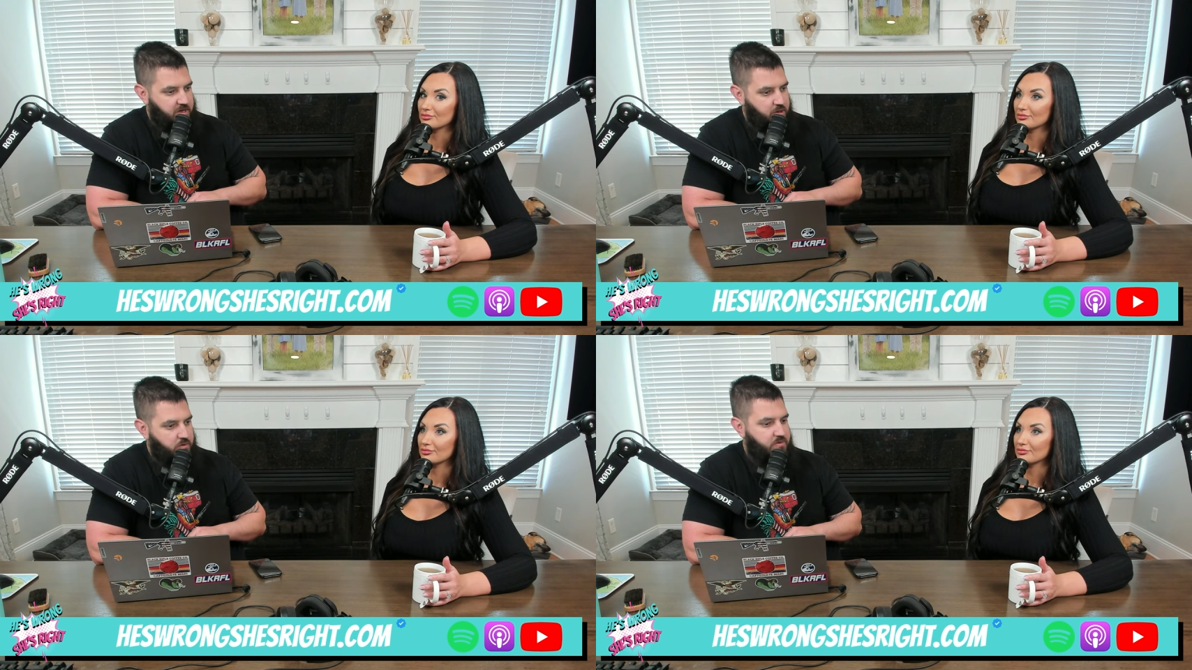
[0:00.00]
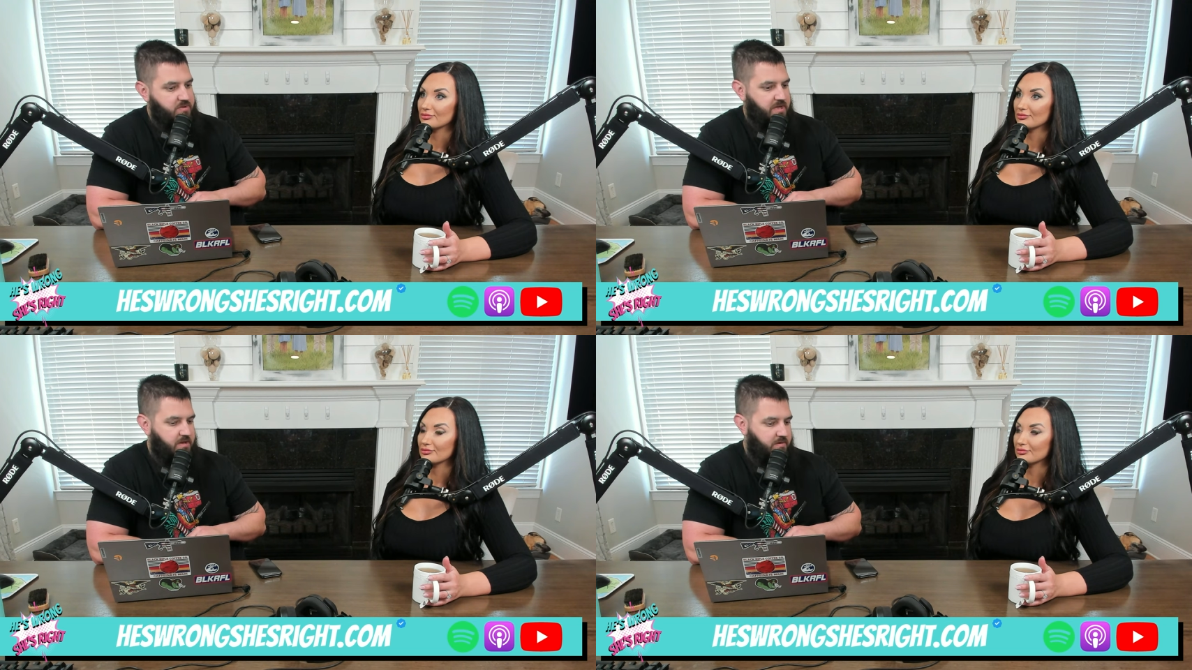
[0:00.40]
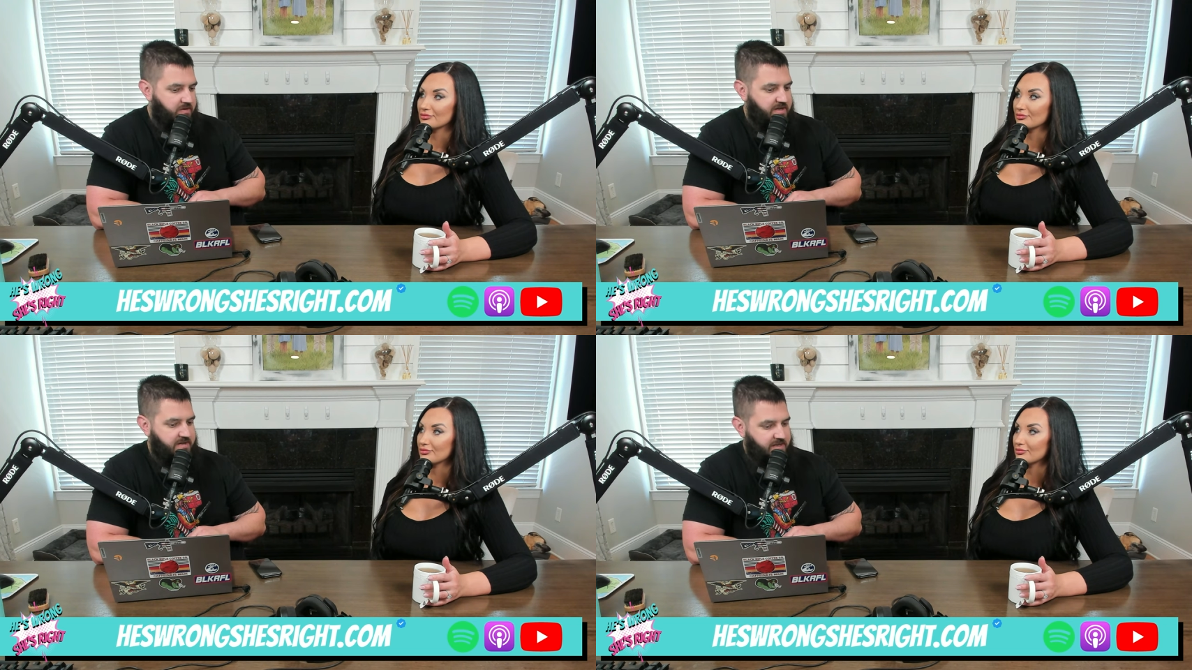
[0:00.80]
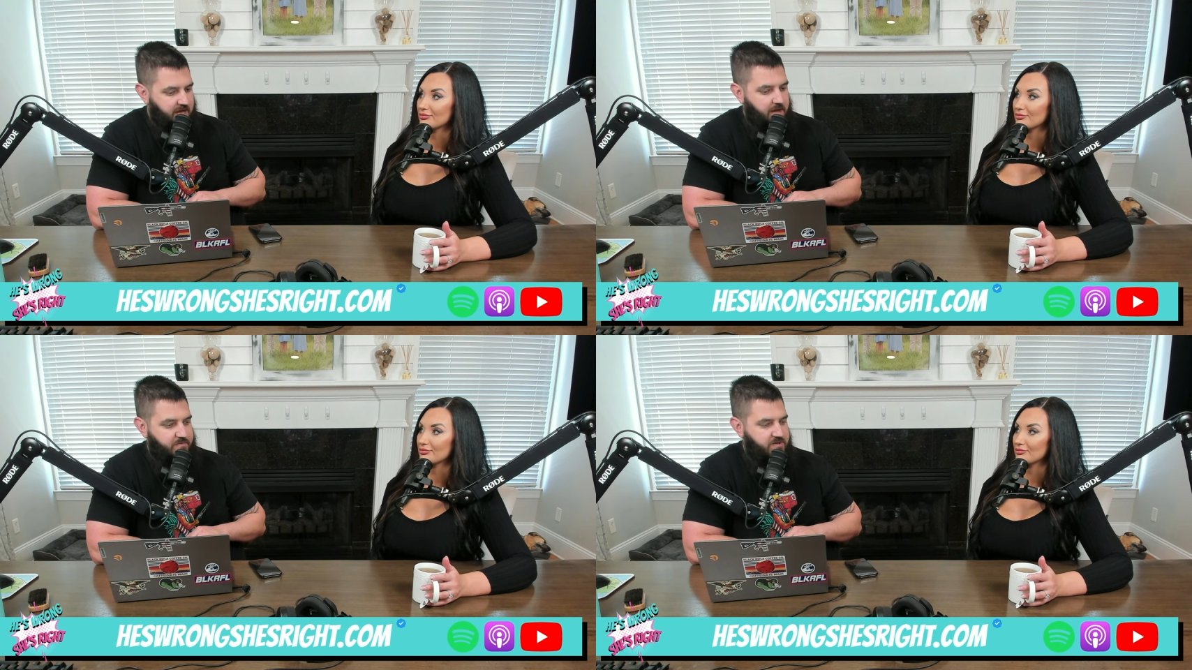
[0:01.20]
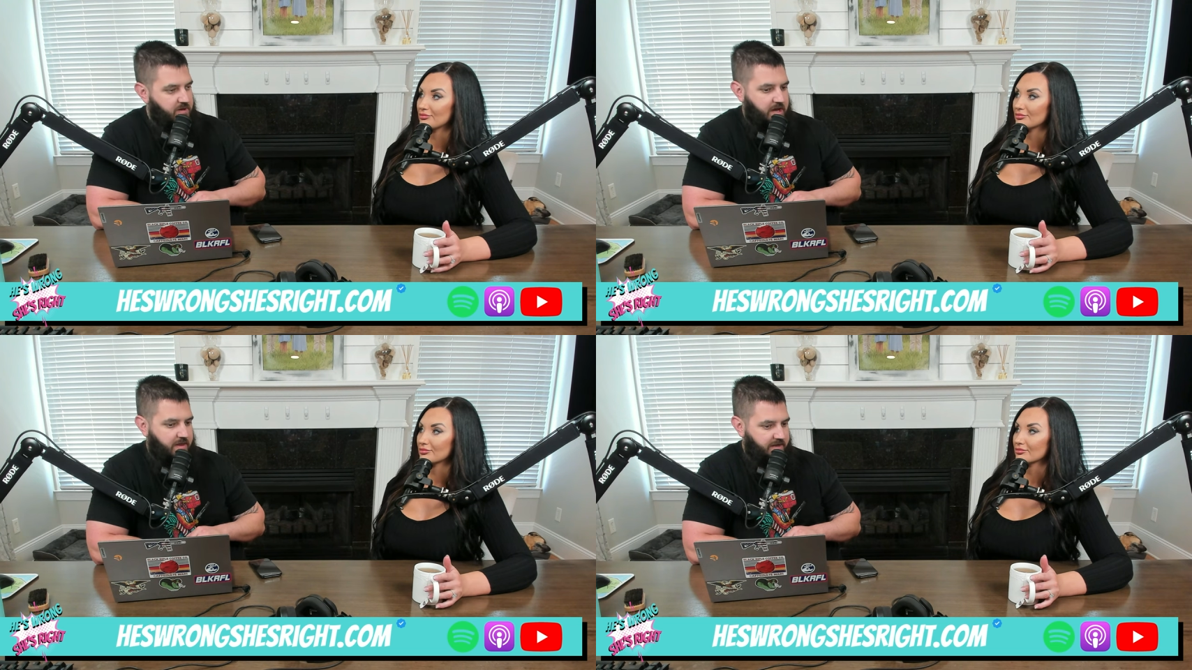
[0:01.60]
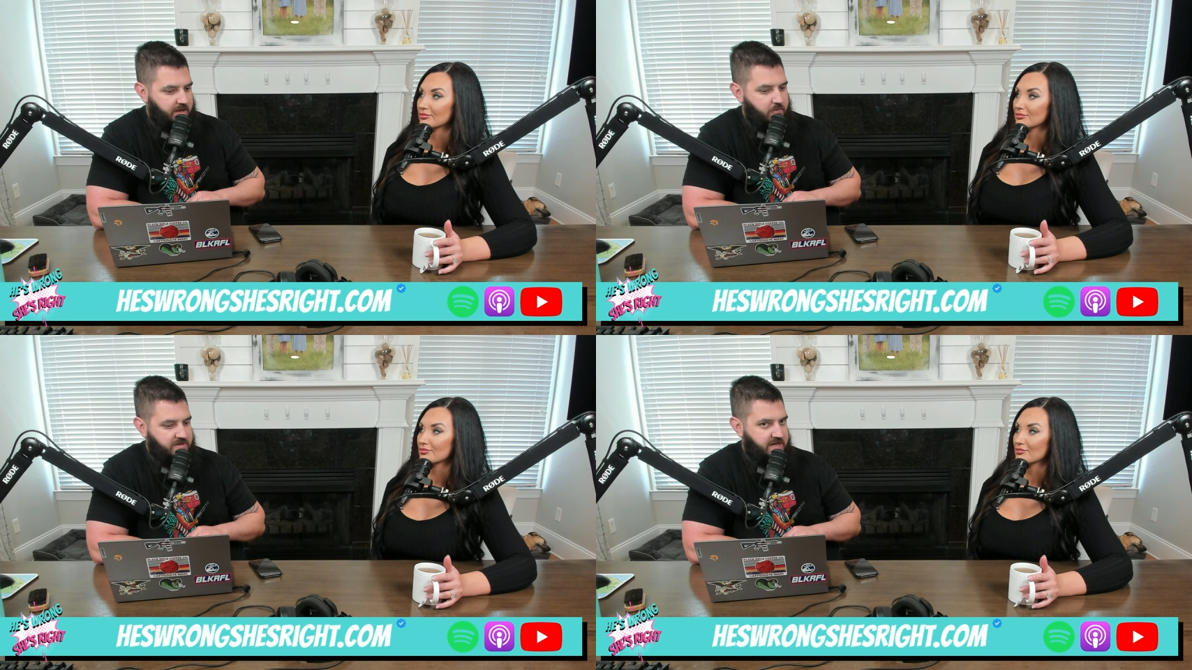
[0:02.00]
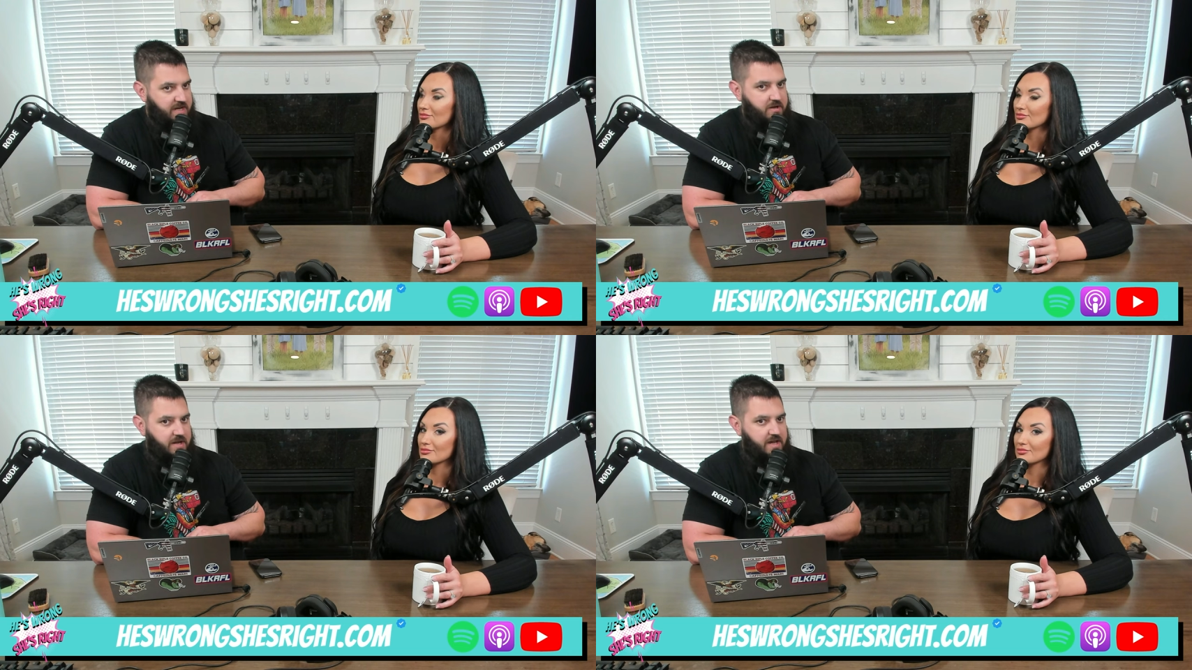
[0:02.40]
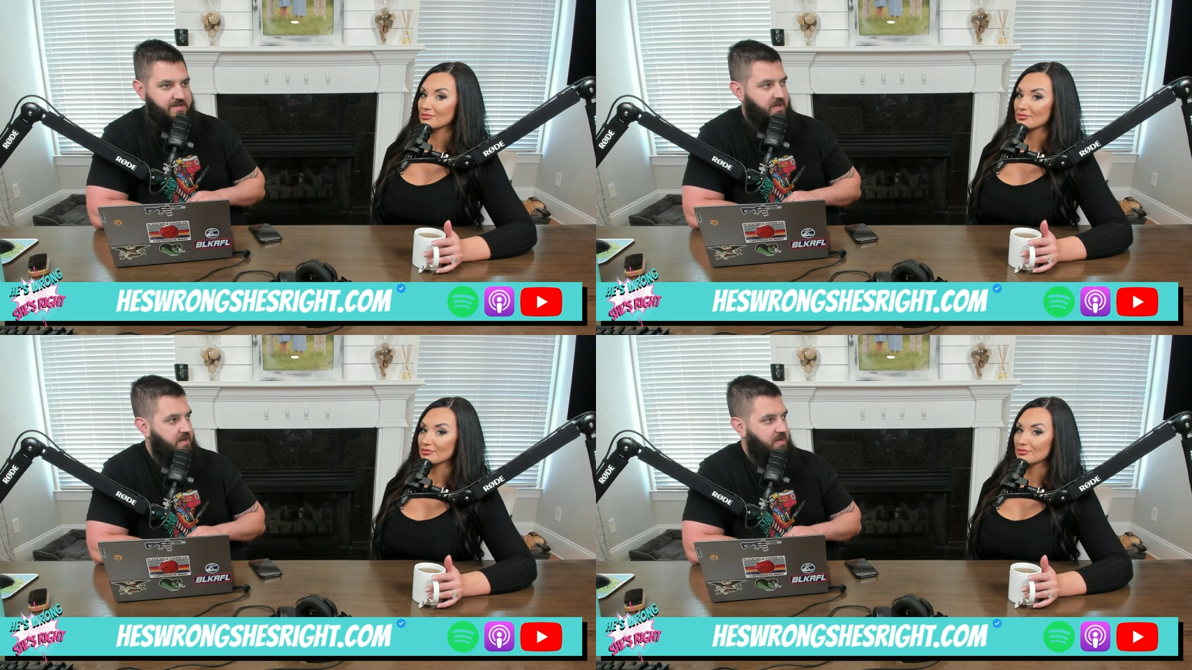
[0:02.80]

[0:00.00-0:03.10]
Speaker 1: news and things like that so yeah like they want to take your case